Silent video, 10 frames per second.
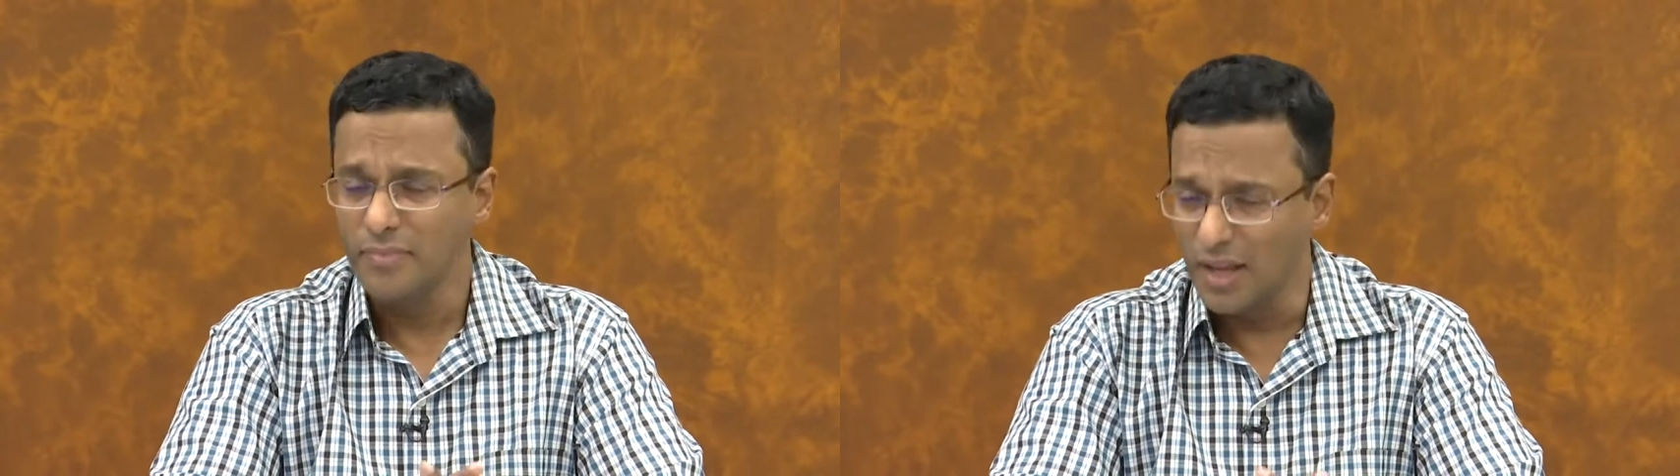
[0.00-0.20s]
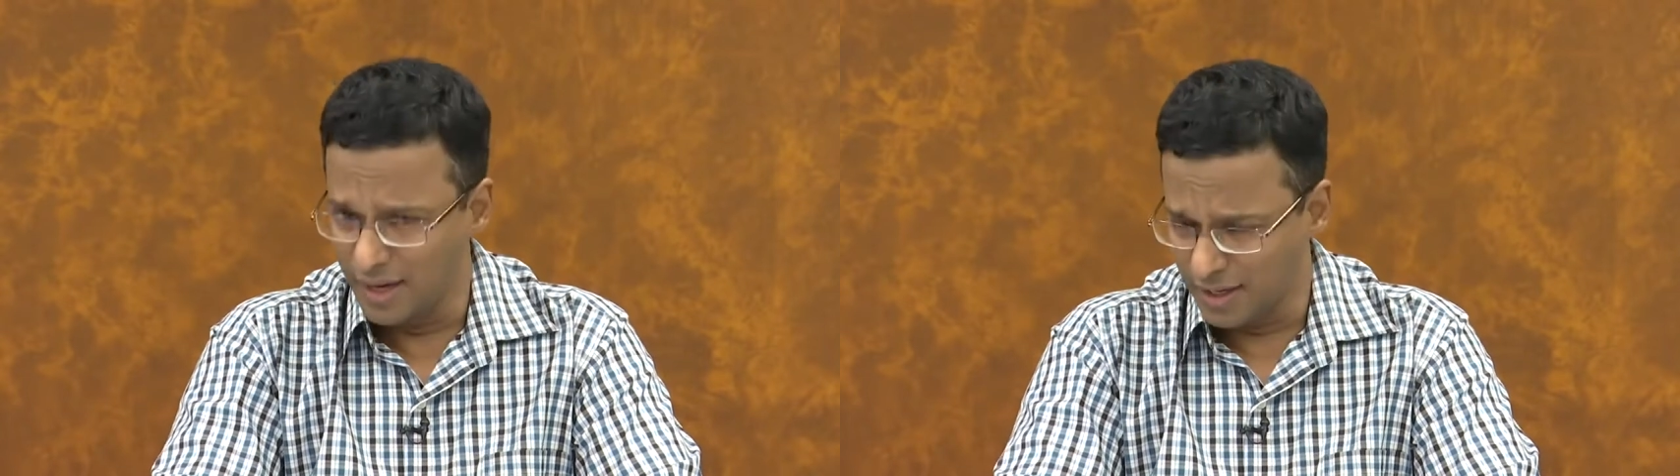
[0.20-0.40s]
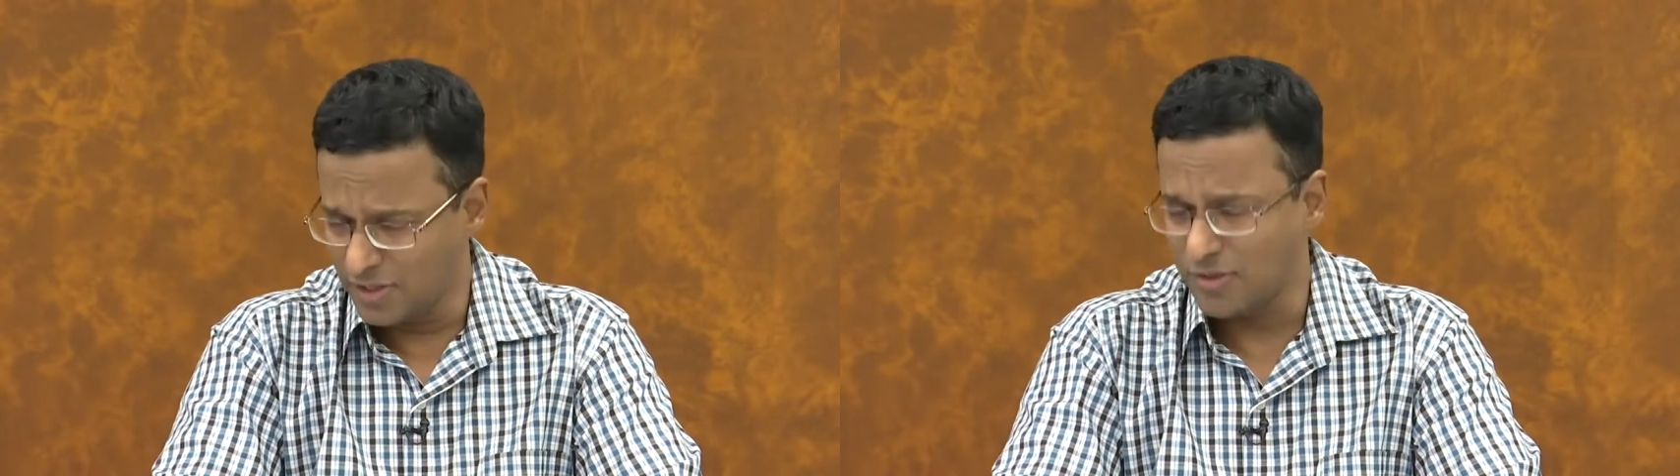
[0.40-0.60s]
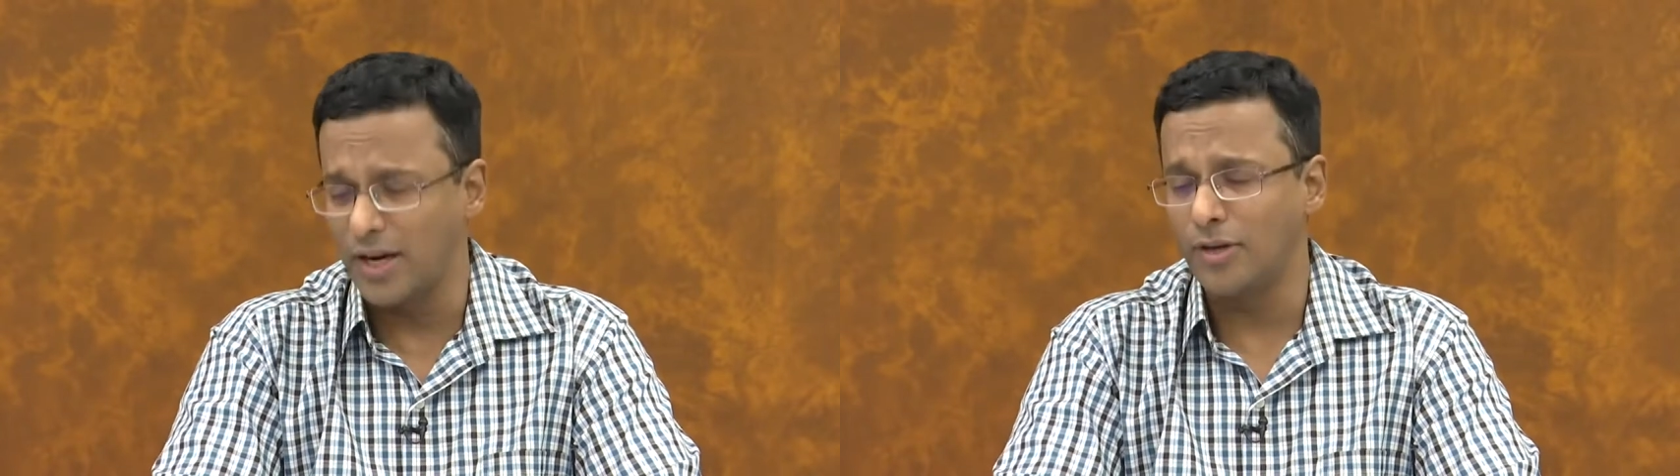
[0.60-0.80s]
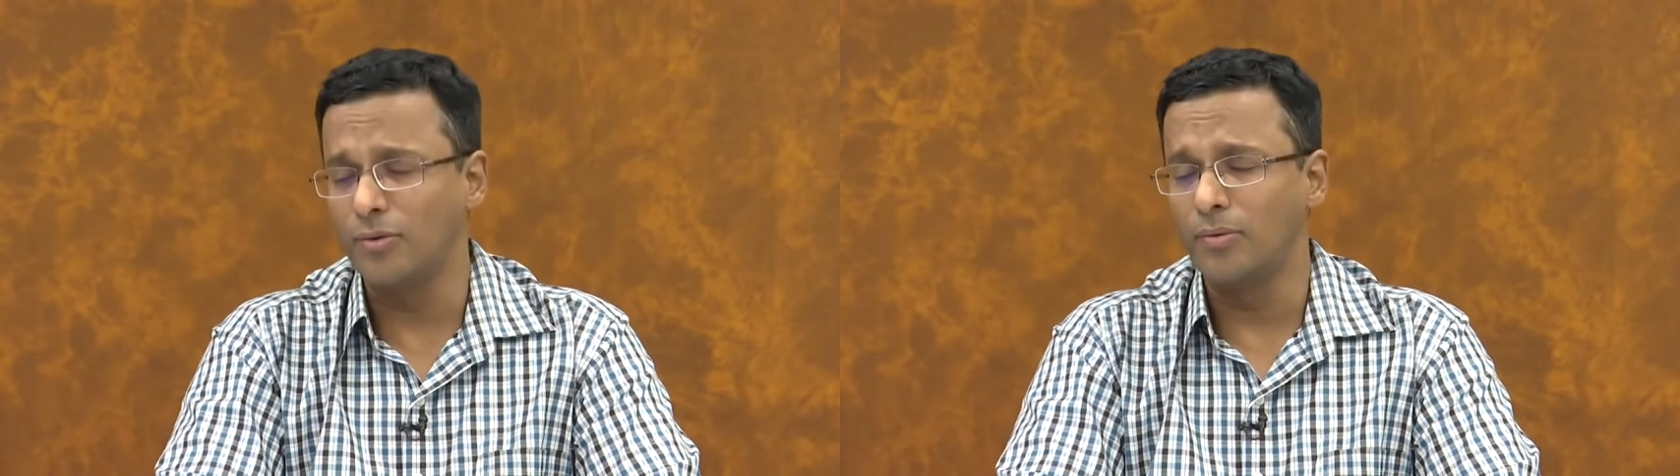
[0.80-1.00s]
Let us
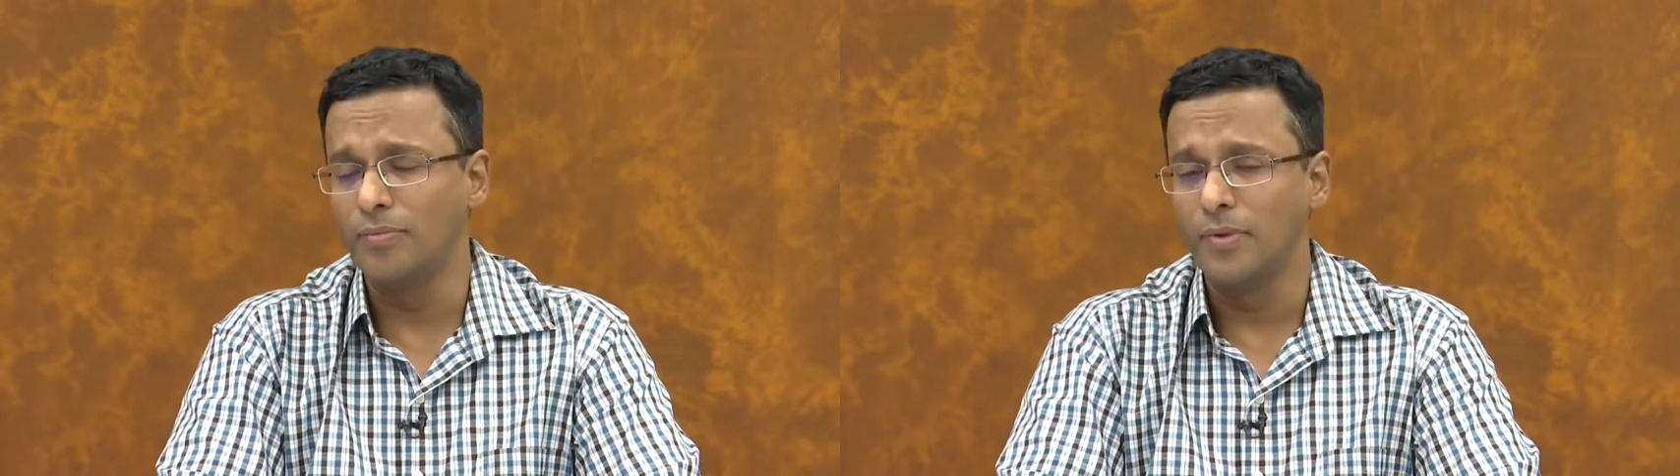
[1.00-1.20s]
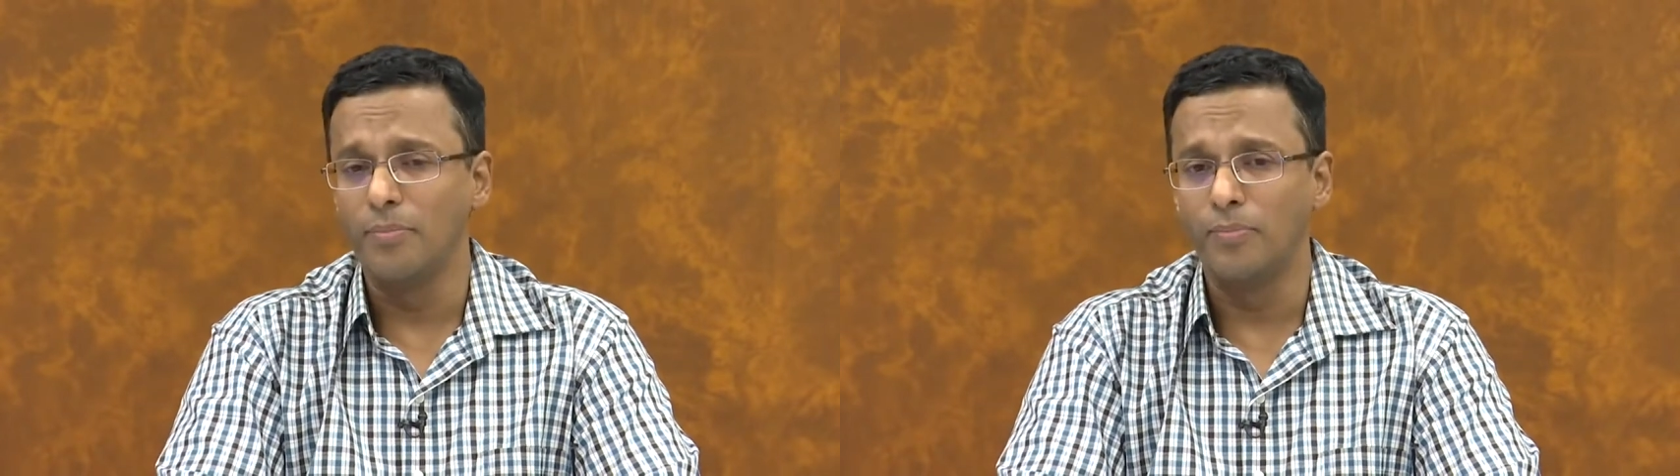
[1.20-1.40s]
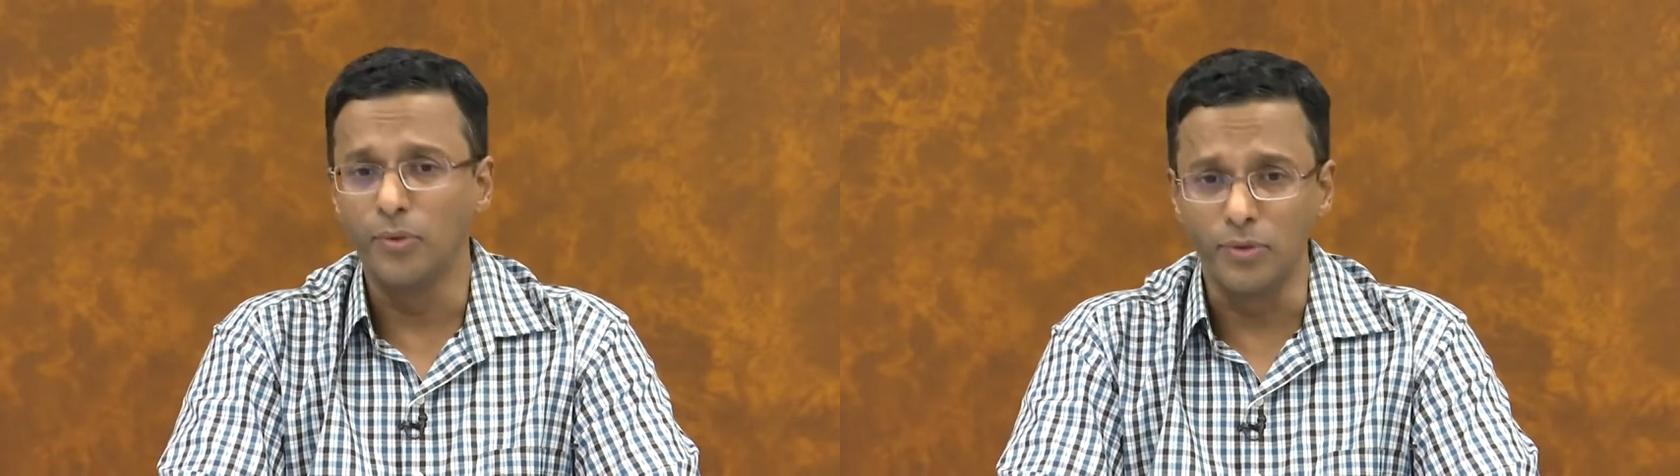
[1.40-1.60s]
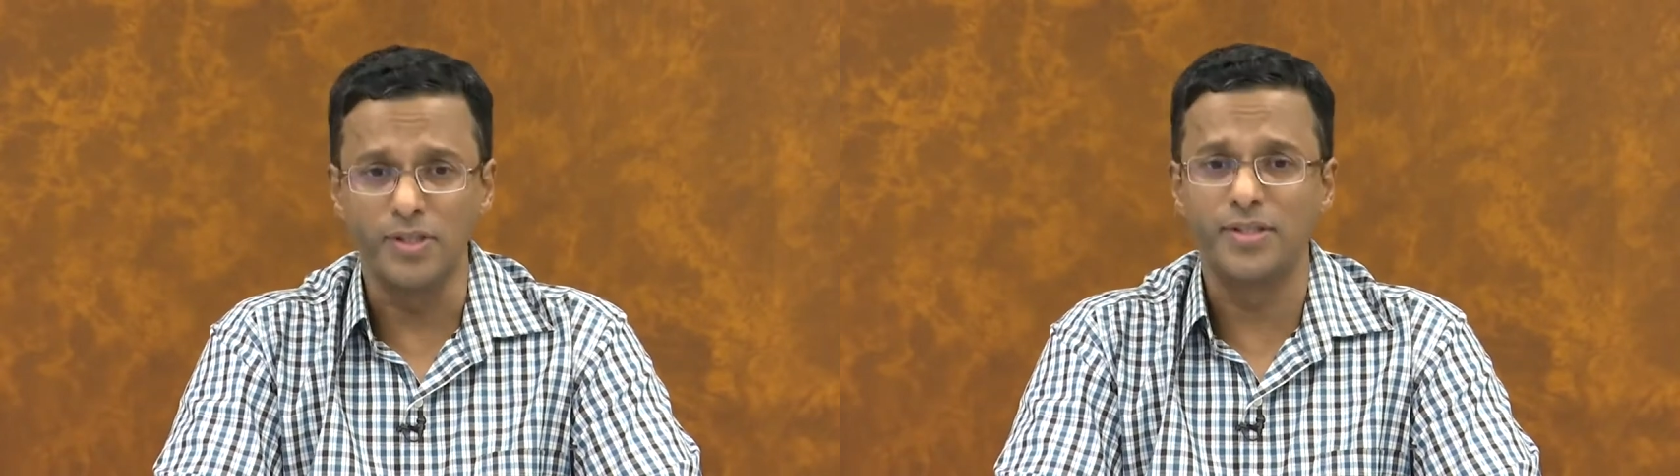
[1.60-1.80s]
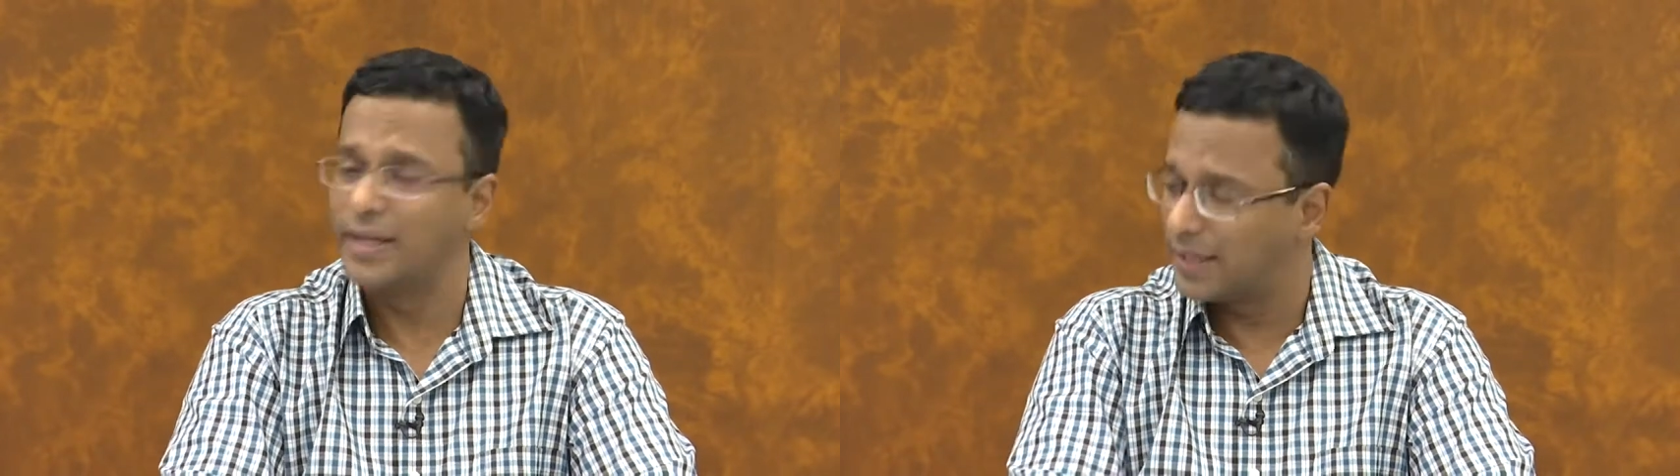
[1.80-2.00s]
try to prove this
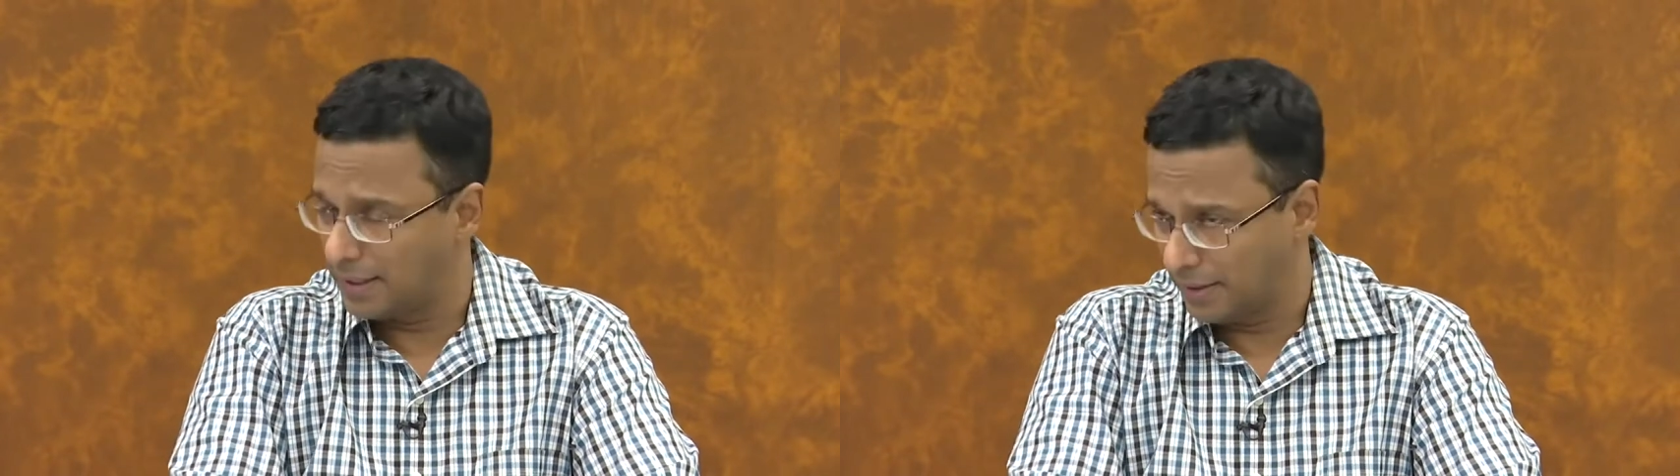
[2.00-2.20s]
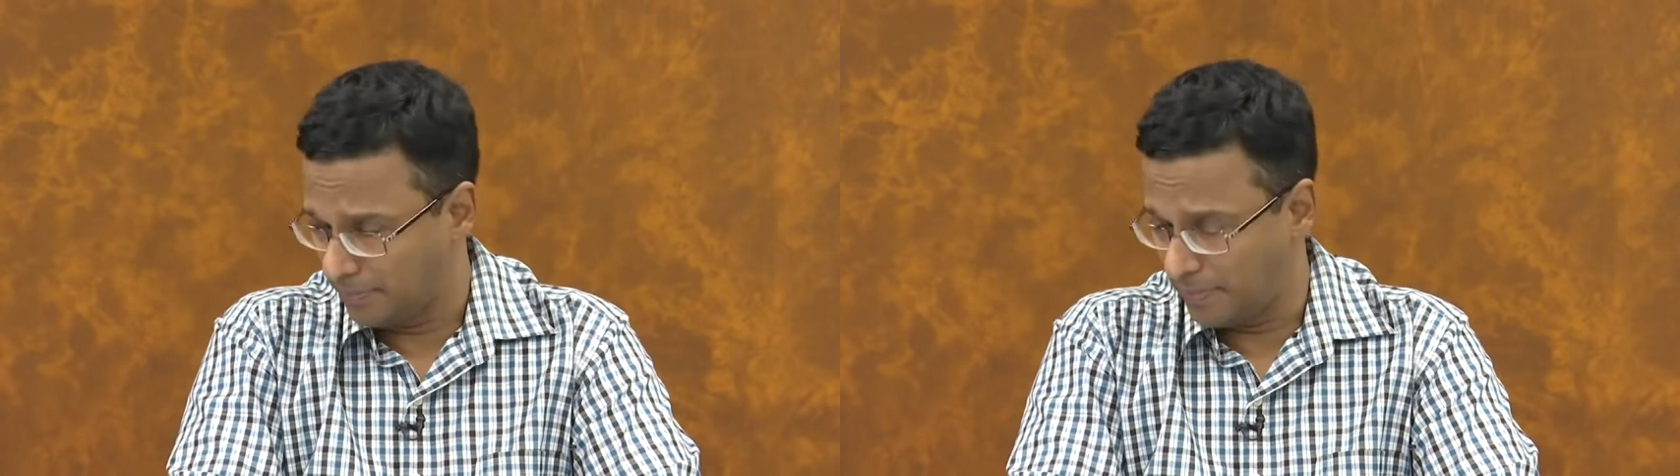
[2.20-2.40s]
directly.